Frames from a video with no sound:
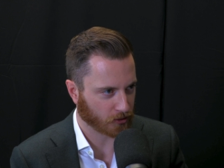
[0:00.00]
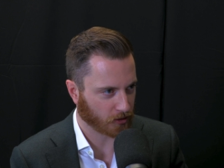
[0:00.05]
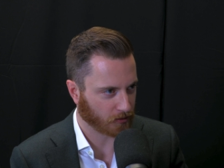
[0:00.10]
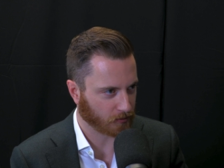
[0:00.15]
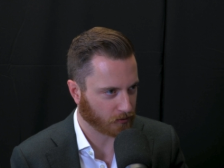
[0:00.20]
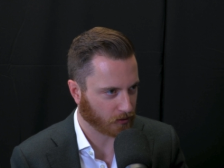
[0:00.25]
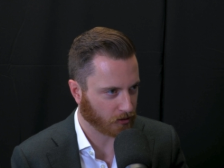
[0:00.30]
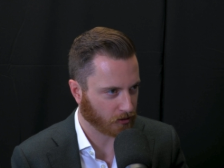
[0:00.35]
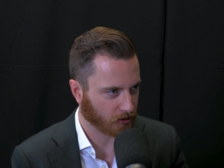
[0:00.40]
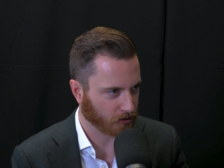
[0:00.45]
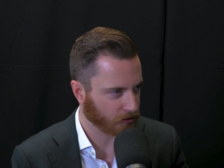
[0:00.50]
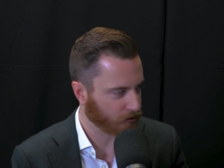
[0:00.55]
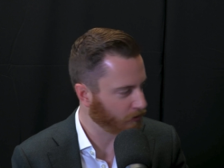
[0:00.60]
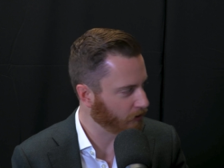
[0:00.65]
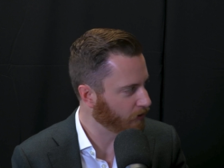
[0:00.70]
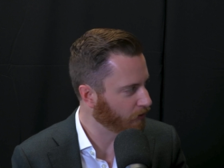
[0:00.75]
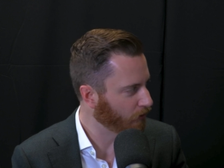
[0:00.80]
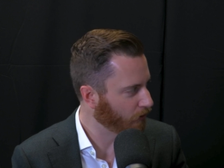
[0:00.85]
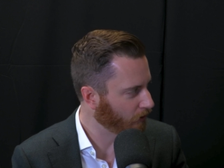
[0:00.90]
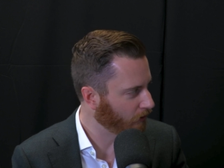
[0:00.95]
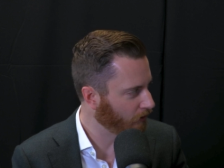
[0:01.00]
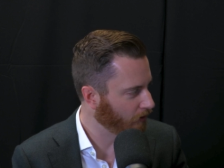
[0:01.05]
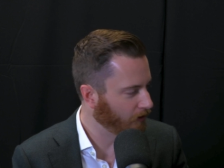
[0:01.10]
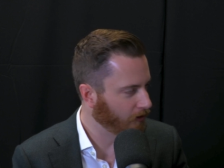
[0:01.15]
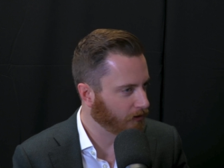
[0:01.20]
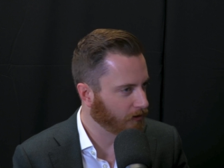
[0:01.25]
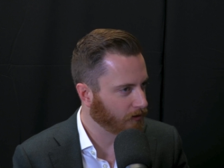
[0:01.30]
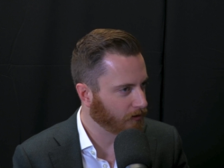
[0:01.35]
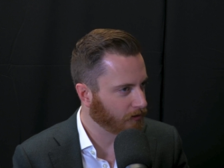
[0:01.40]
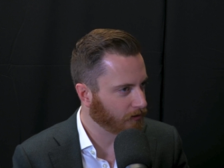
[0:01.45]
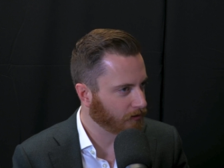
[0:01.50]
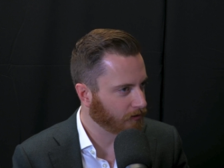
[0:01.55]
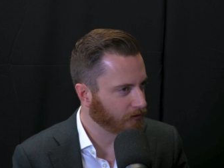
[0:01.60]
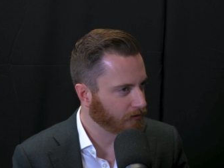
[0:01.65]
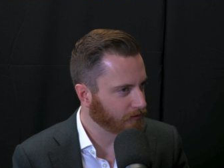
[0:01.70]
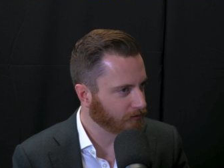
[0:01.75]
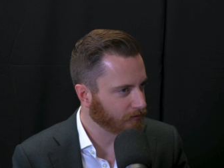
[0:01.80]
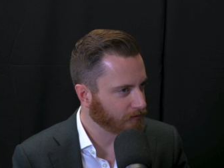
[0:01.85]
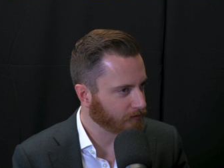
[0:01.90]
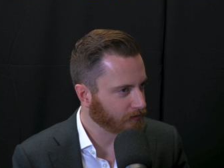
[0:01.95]
off of all these people.
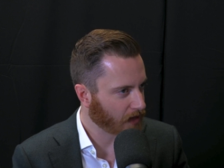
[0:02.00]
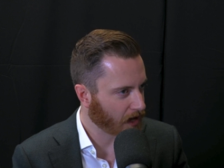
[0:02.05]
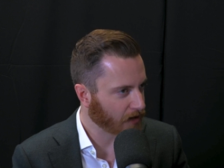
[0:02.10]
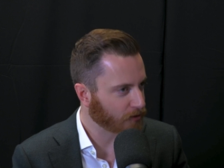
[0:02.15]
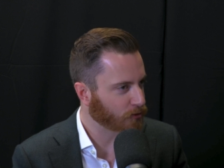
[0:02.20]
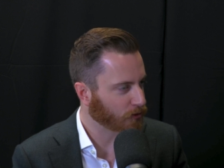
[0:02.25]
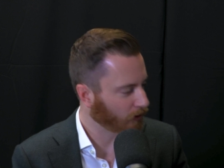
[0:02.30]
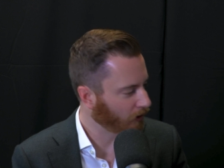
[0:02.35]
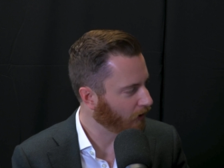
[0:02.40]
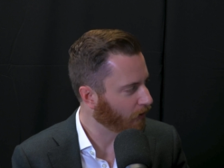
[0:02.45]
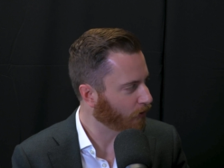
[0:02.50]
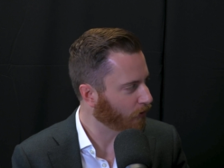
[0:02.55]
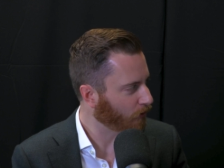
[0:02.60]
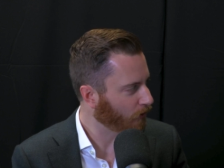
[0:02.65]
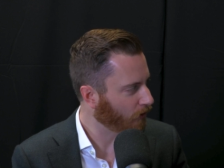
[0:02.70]
That's what I would